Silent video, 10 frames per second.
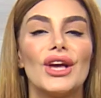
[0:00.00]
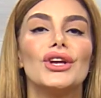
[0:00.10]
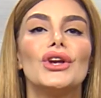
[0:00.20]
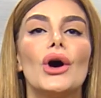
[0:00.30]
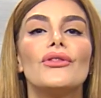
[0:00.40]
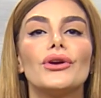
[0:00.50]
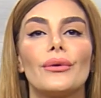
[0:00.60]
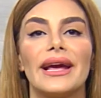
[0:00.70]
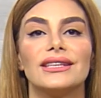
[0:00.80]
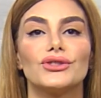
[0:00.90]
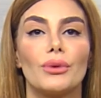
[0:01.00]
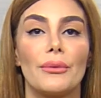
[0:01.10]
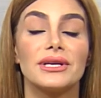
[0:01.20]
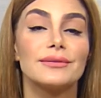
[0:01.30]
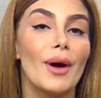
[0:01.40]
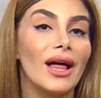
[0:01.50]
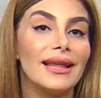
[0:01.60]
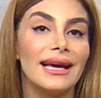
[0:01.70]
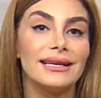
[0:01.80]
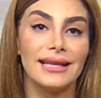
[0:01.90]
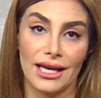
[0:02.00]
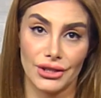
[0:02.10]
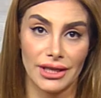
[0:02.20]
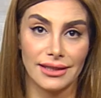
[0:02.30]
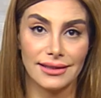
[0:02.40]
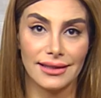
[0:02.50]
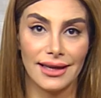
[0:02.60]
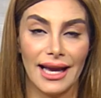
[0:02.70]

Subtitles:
Know the Greats, where we spotlight a legend.